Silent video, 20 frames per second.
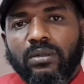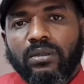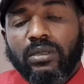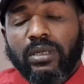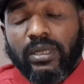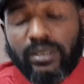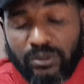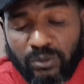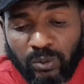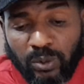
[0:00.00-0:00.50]

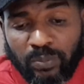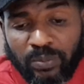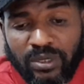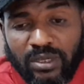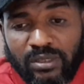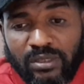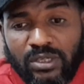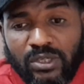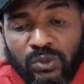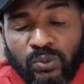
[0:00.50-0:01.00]
Let's
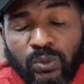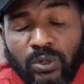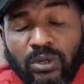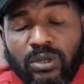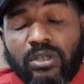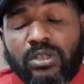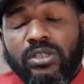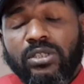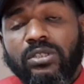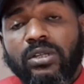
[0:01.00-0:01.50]
repeat this
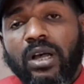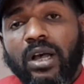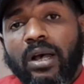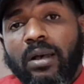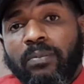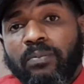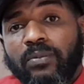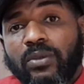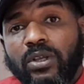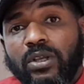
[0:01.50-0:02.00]
word,
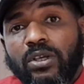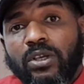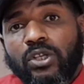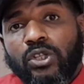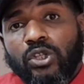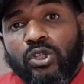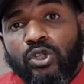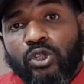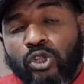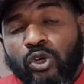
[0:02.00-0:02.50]

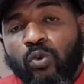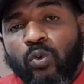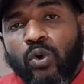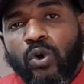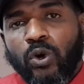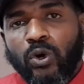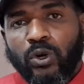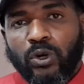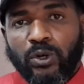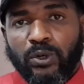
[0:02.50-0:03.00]
Stop the
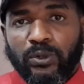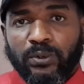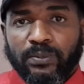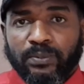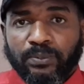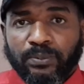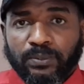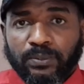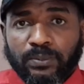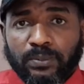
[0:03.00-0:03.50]

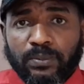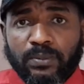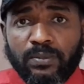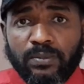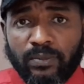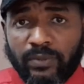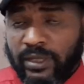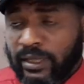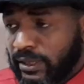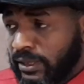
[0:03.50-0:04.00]
War.
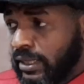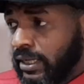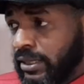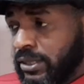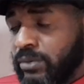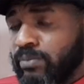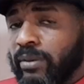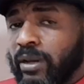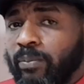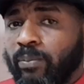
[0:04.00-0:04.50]
And
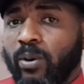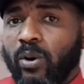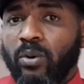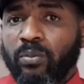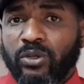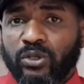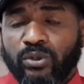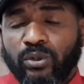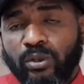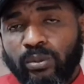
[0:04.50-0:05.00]
that's my
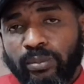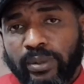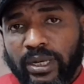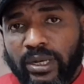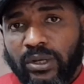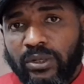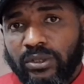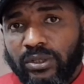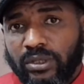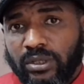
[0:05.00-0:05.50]
poem is all
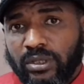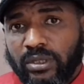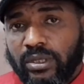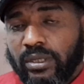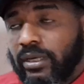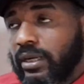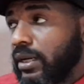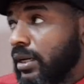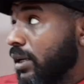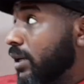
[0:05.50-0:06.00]
about.
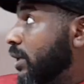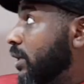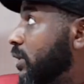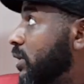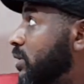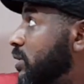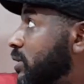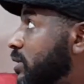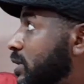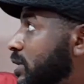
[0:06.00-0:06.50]

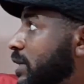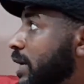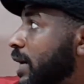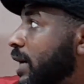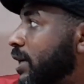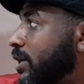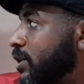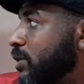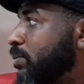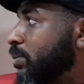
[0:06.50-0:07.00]

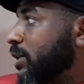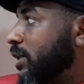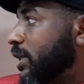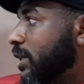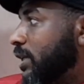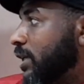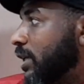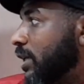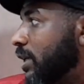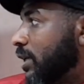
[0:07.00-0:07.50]
Sudan is
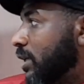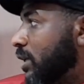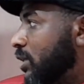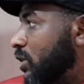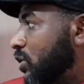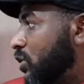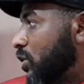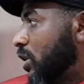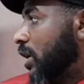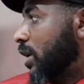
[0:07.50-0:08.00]
bleeding,
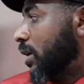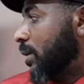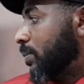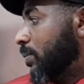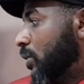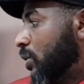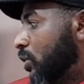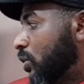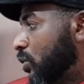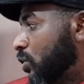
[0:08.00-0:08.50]

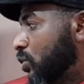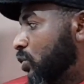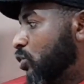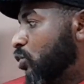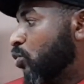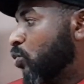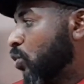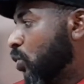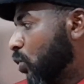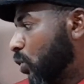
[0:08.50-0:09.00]
Stop
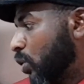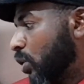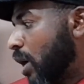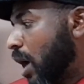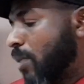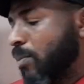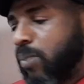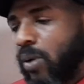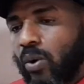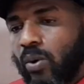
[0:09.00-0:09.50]
the War,
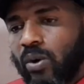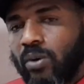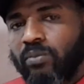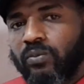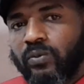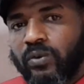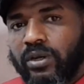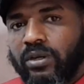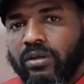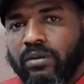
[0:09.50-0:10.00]
a
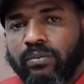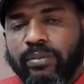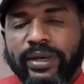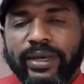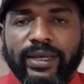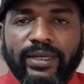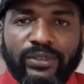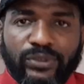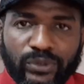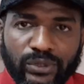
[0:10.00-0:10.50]
poem written
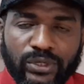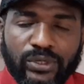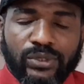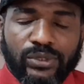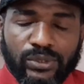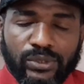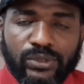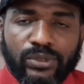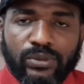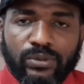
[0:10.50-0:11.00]
by
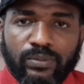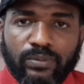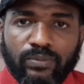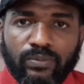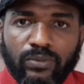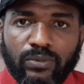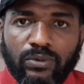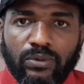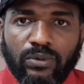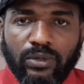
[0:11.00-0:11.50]
Aziz.
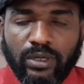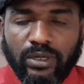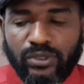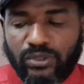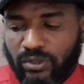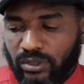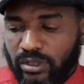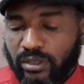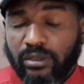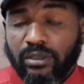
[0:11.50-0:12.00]
You
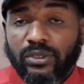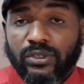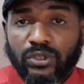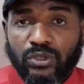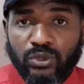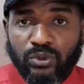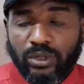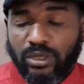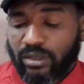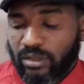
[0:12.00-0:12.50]
guys, you can
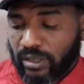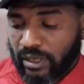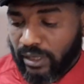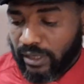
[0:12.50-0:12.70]
listen to it.